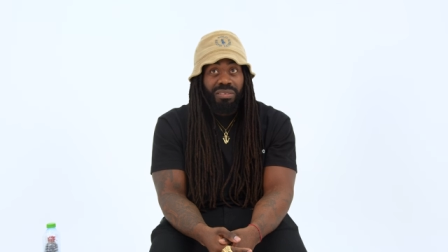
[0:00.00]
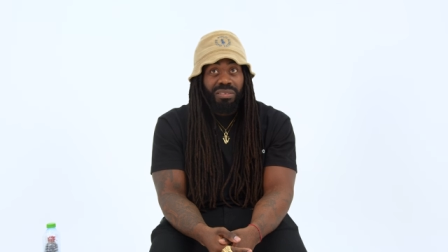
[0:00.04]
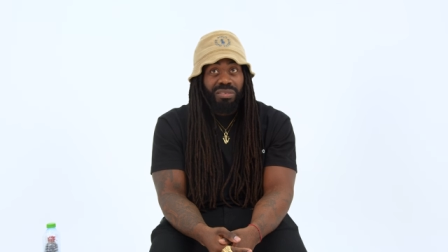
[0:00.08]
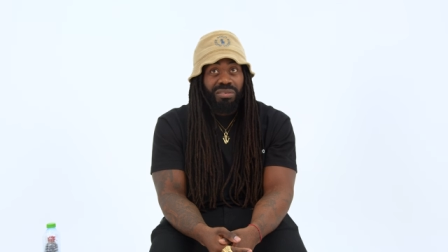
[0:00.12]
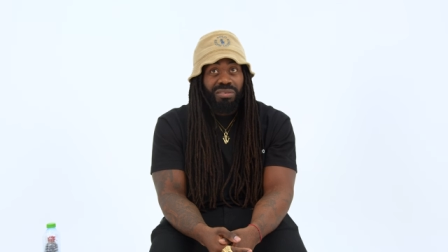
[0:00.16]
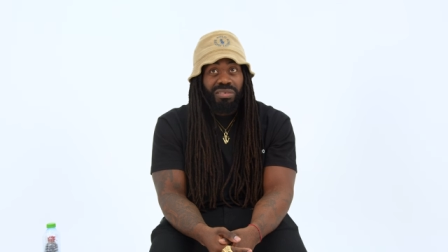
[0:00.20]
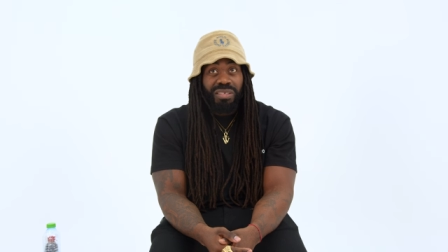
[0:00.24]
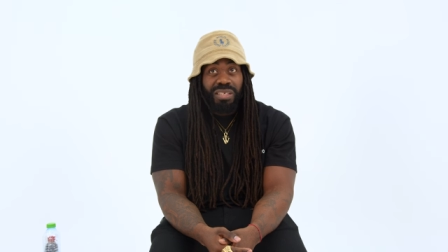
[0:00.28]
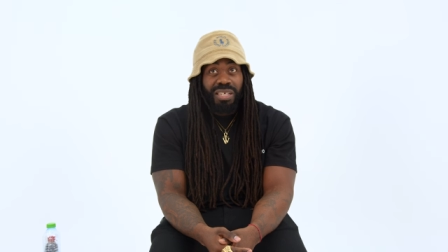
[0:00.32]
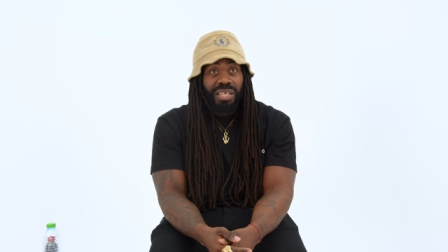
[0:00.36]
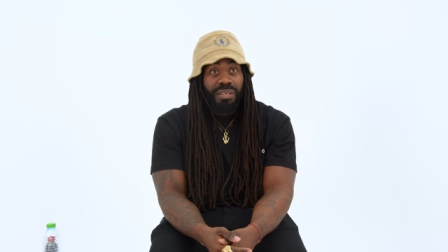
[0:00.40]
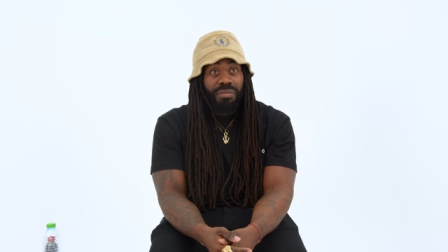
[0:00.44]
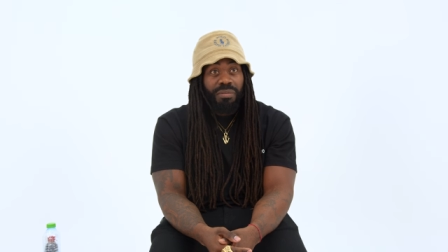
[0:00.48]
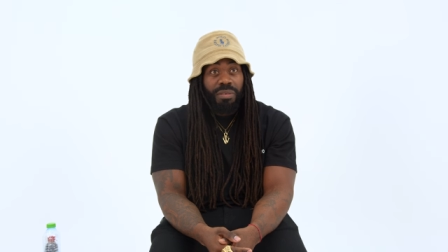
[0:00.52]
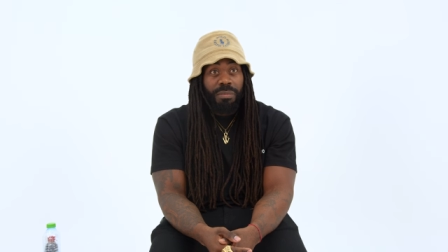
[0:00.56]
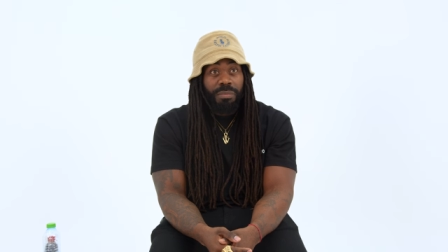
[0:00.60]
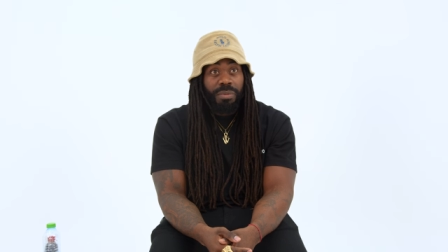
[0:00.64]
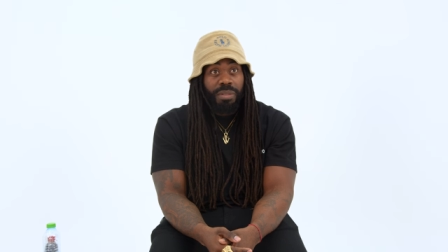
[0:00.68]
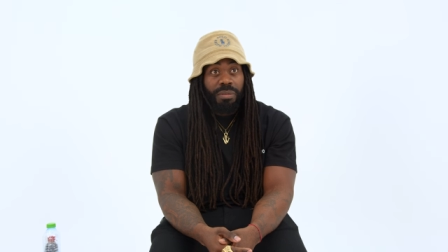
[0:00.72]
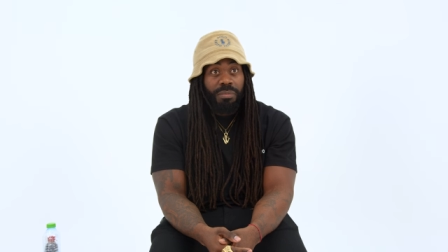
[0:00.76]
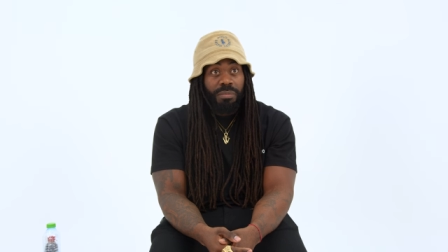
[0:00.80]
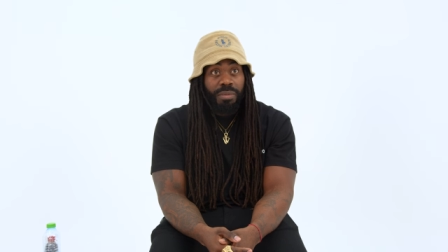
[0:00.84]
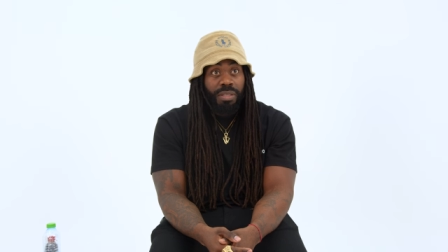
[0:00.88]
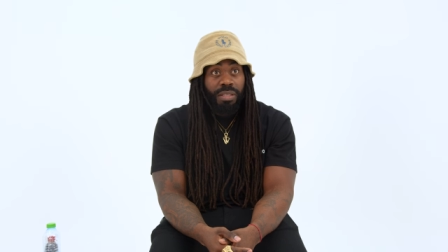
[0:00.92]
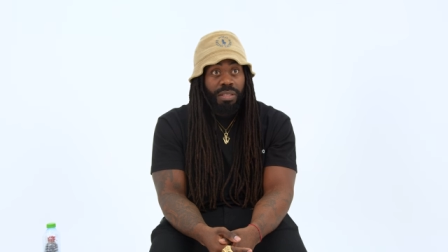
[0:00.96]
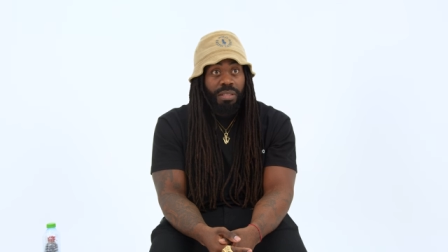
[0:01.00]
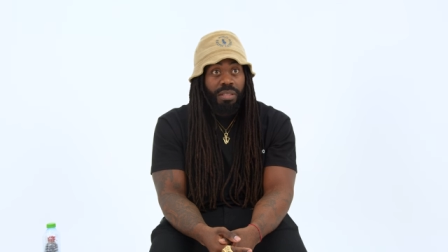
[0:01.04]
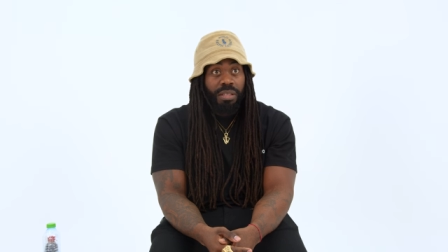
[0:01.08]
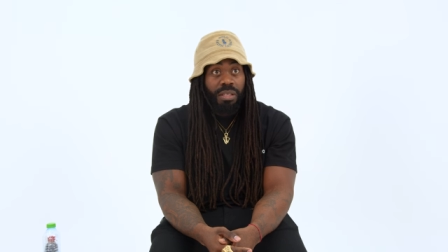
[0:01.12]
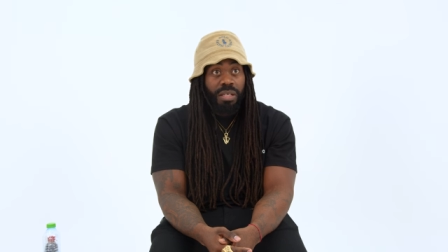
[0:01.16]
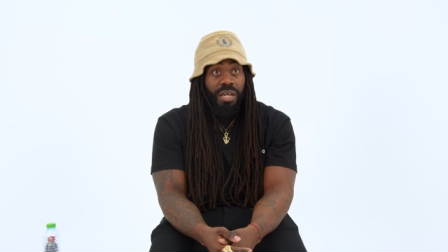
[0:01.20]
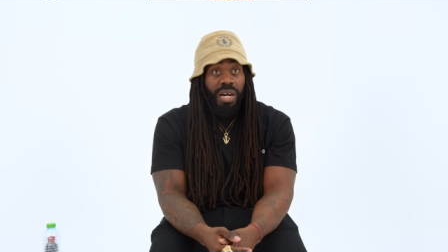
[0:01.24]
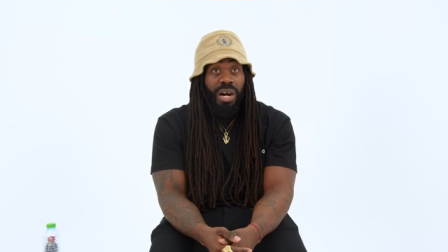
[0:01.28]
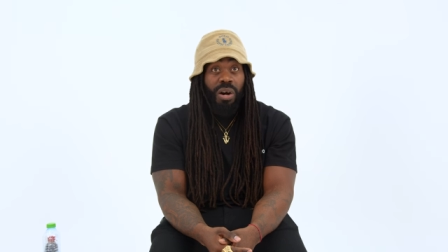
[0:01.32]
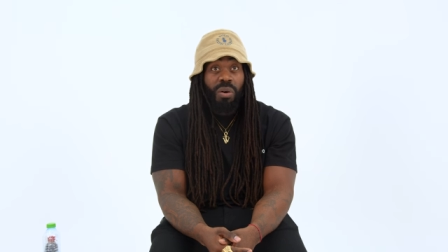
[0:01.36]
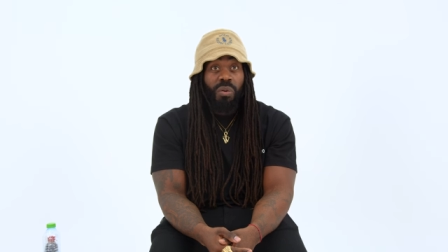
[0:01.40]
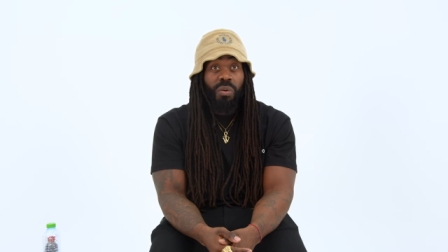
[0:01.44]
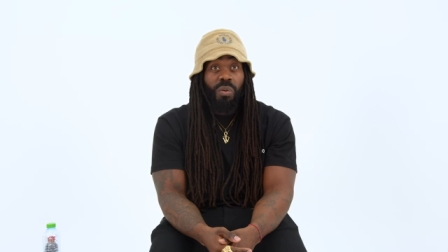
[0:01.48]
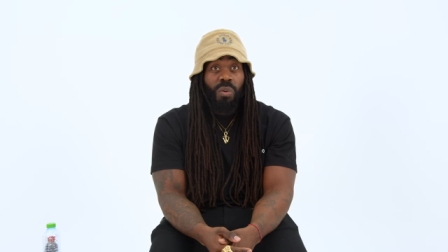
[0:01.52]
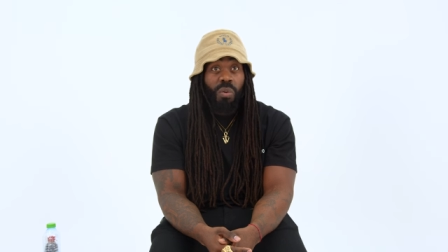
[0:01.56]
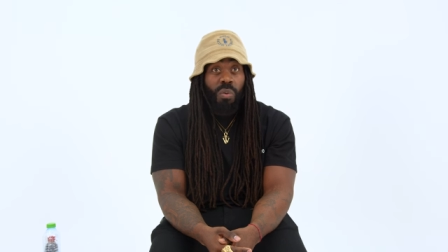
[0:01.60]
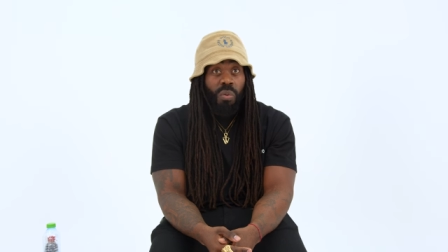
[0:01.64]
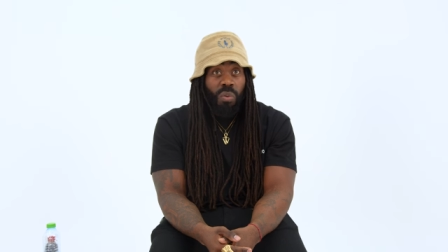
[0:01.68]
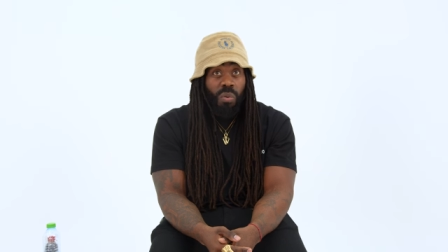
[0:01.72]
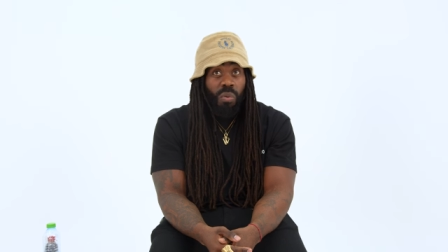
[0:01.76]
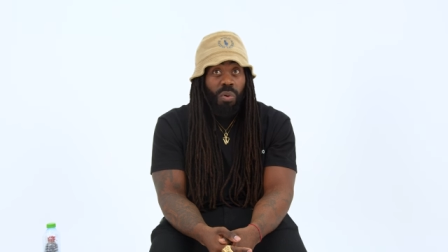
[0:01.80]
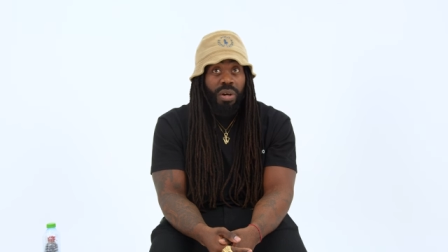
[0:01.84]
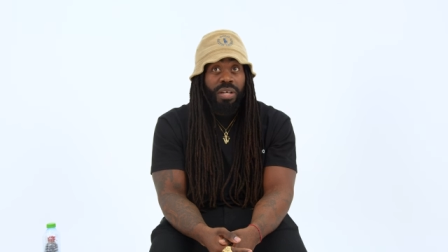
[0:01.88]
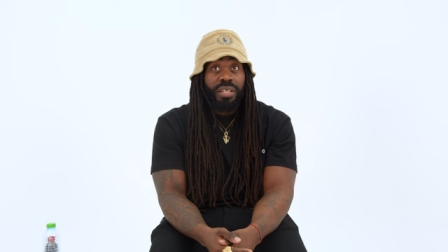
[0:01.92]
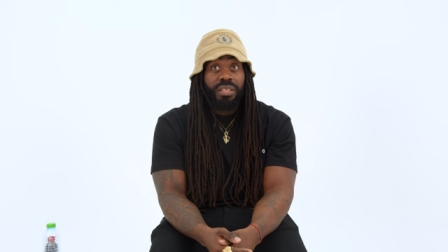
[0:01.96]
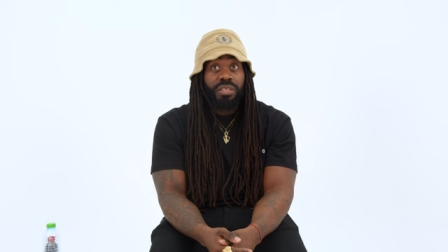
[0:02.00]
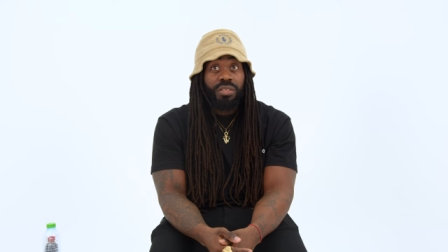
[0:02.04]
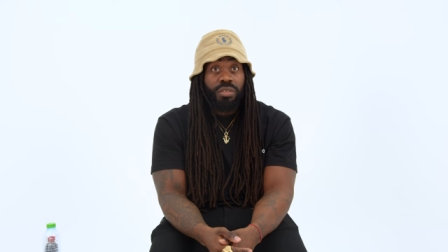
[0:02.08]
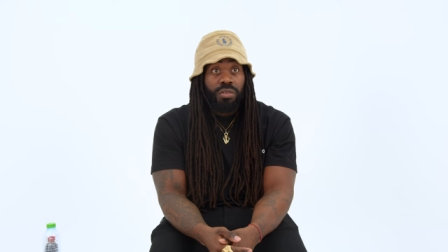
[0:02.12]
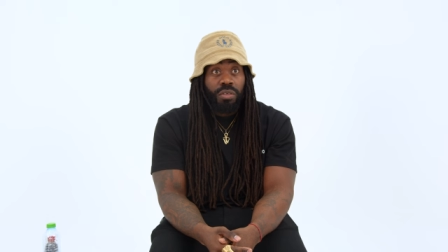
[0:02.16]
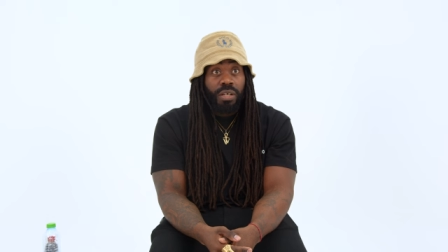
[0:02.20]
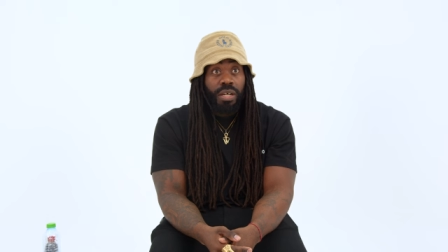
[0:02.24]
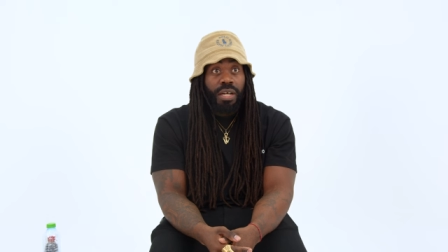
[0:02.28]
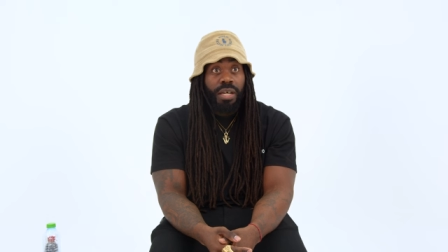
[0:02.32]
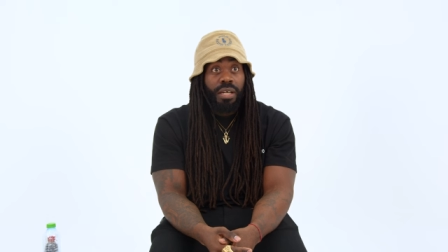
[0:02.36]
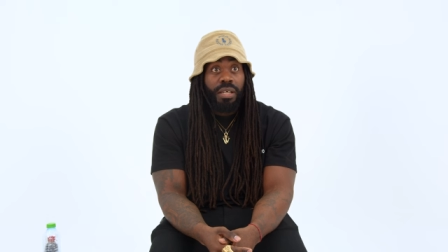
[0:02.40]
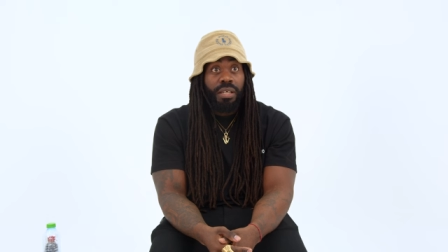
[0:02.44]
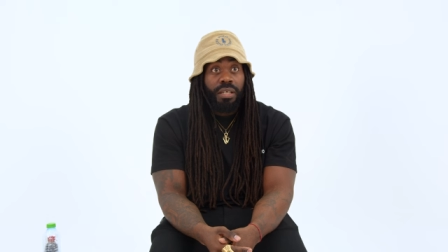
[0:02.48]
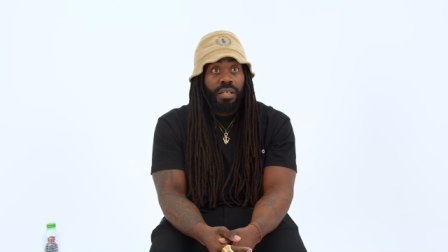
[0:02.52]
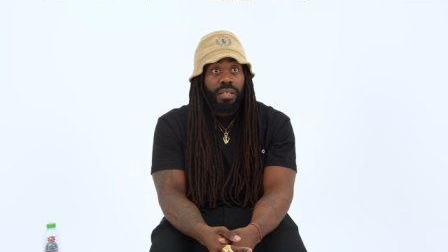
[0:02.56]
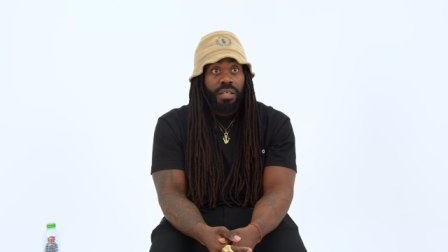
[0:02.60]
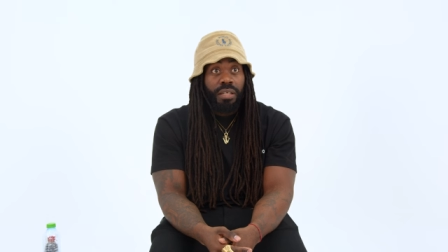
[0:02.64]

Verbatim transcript: could never be me. I'll always try.